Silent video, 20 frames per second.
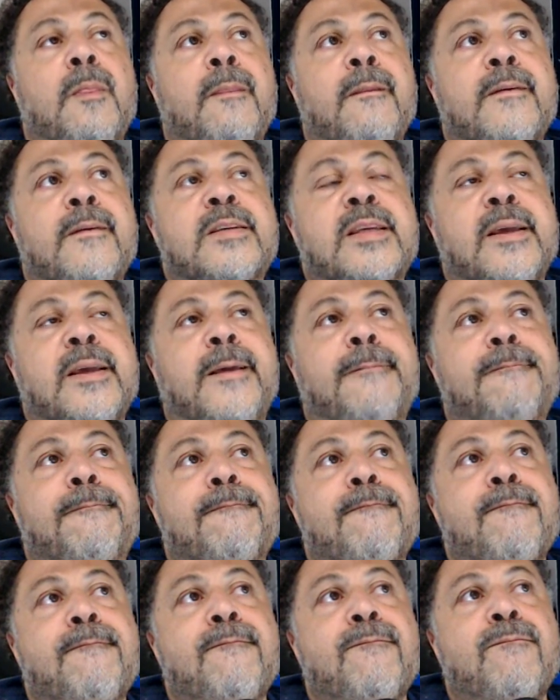See,
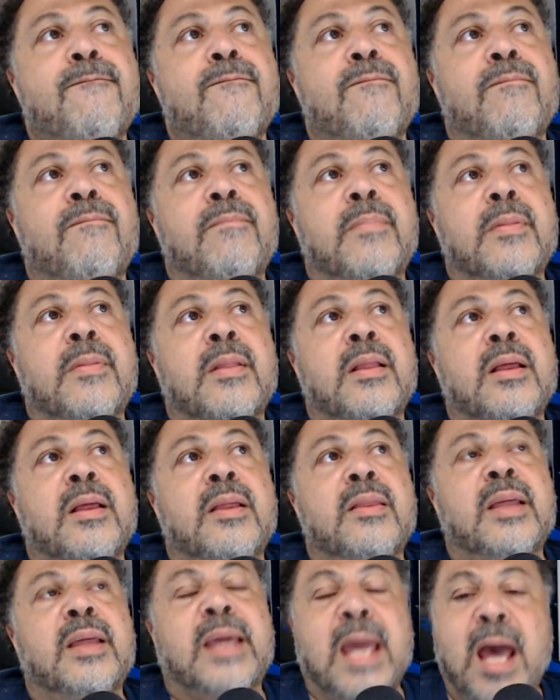
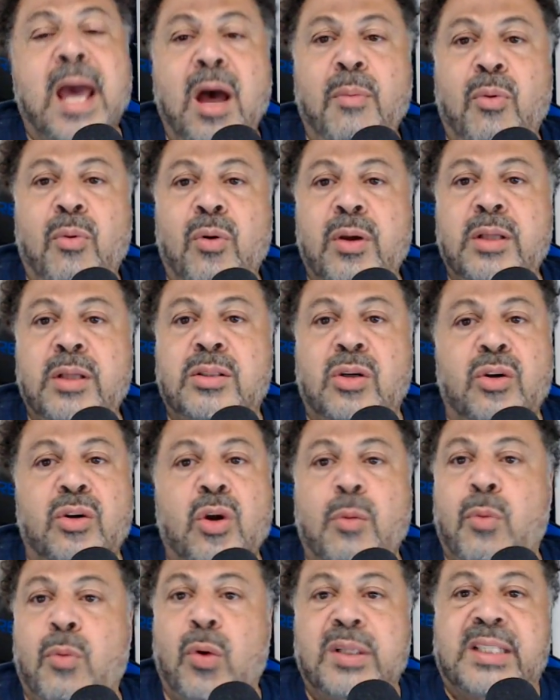the Cowboys are
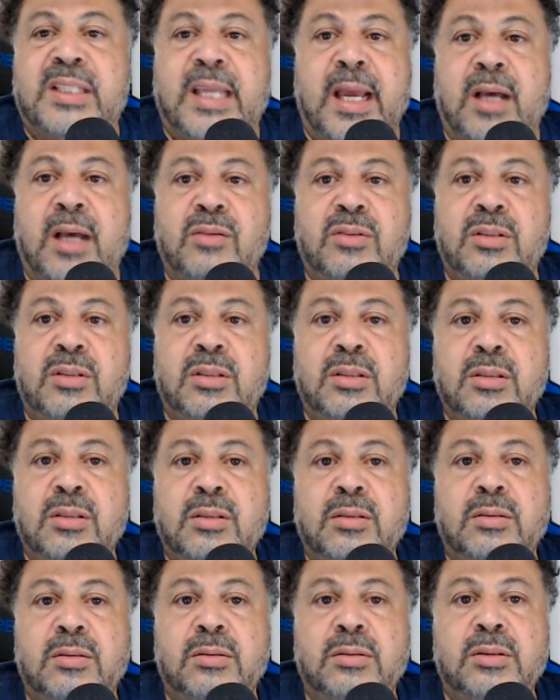no Boy Scouts.
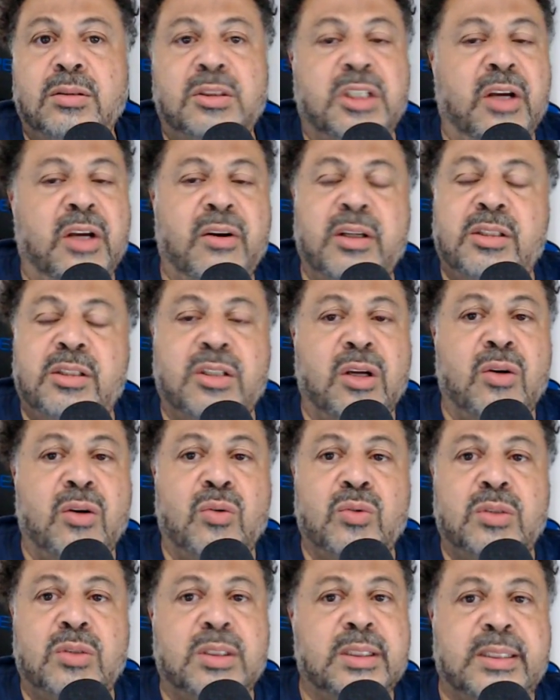Jerry
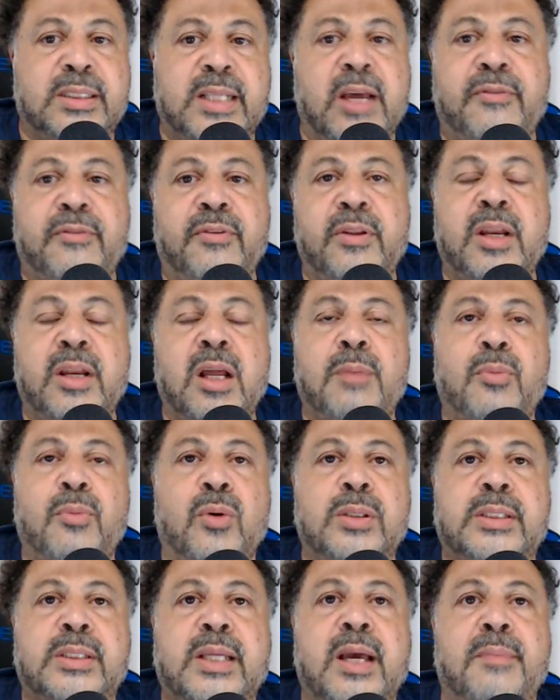Jones is definitely not a
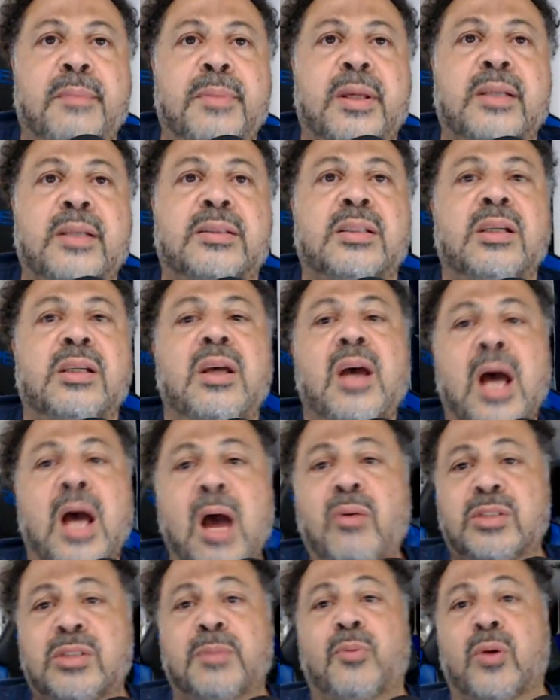Boy Scout, because I
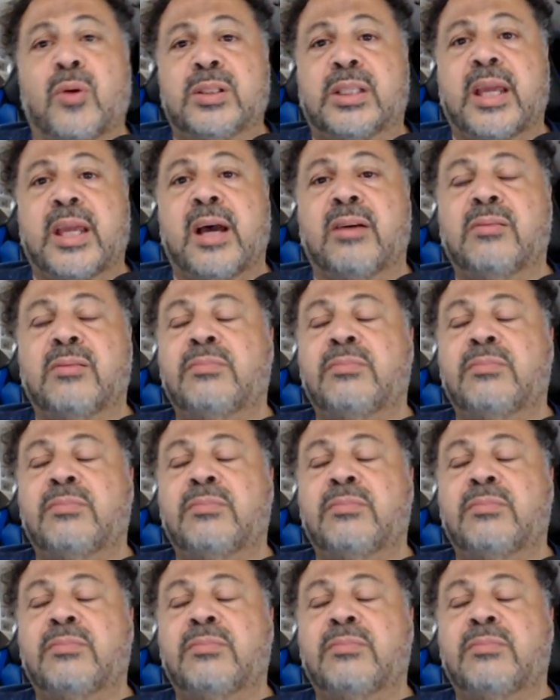was a Boy Scout.